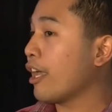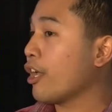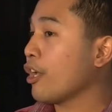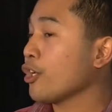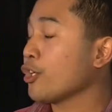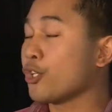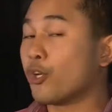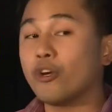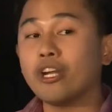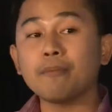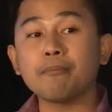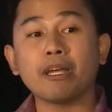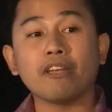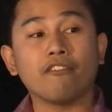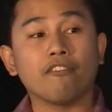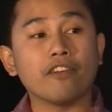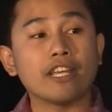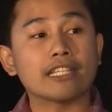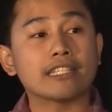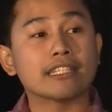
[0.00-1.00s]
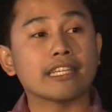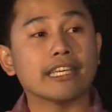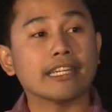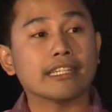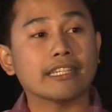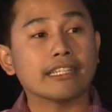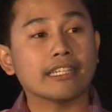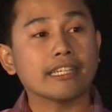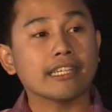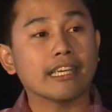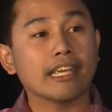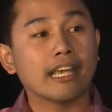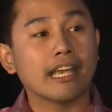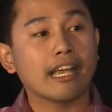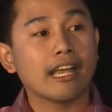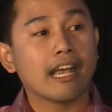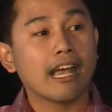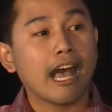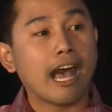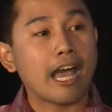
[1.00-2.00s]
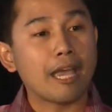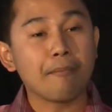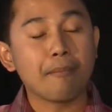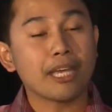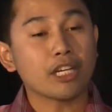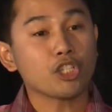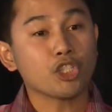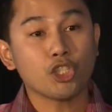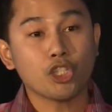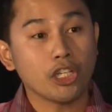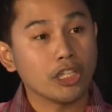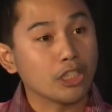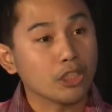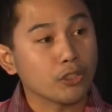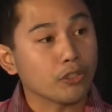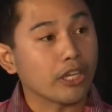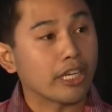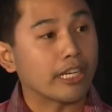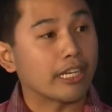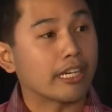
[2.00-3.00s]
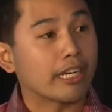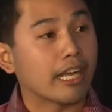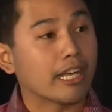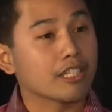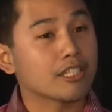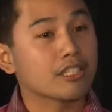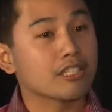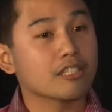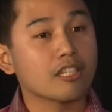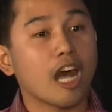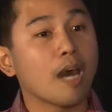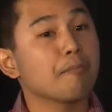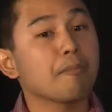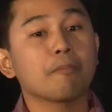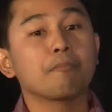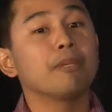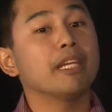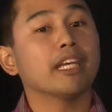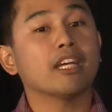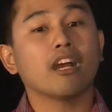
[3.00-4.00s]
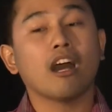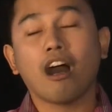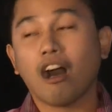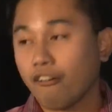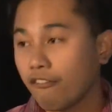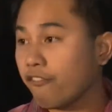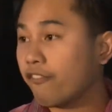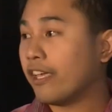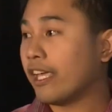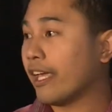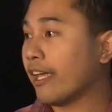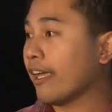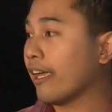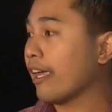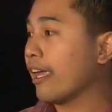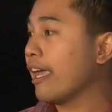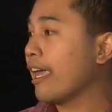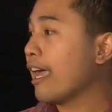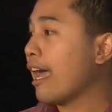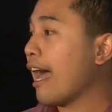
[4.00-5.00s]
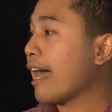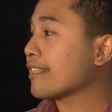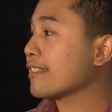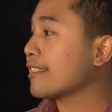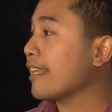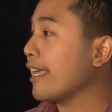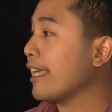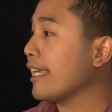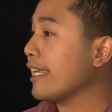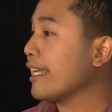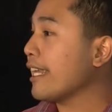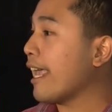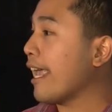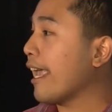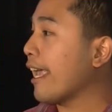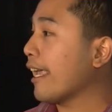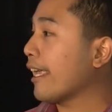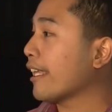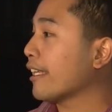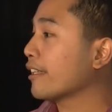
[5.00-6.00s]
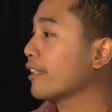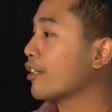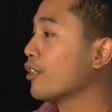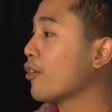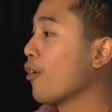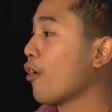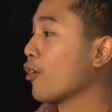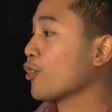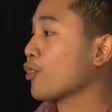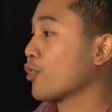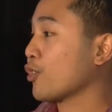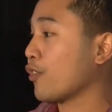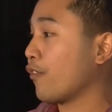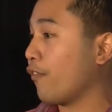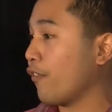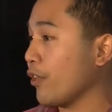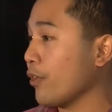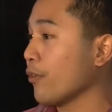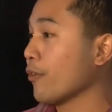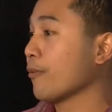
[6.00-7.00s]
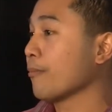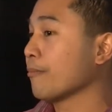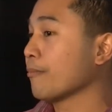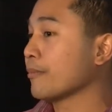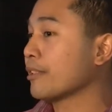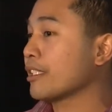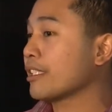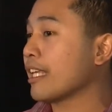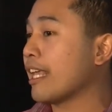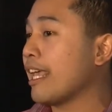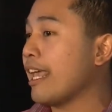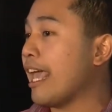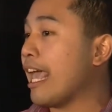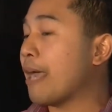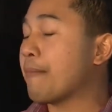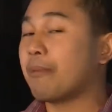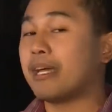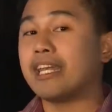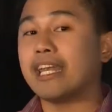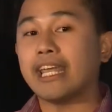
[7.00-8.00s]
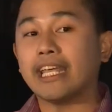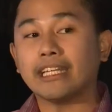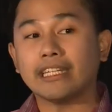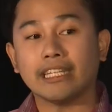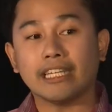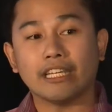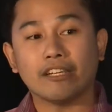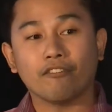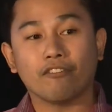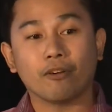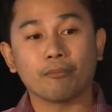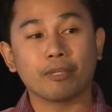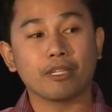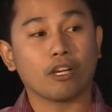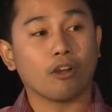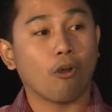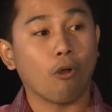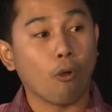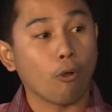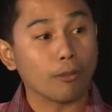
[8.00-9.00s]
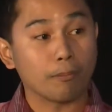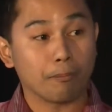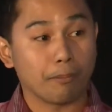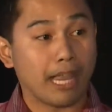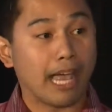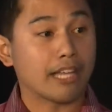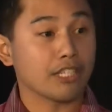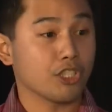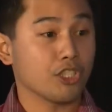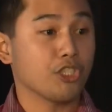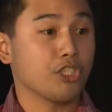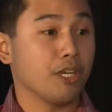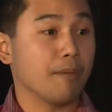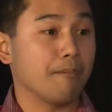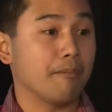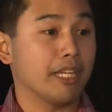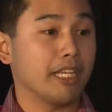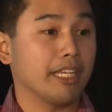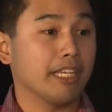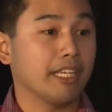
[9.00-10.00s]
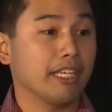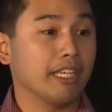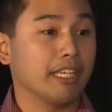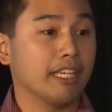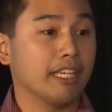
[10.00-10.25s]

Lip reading: During my visit, I met children unstoppably coughing as they inhaled the noxious fumes emanating from the coal plant's chimney.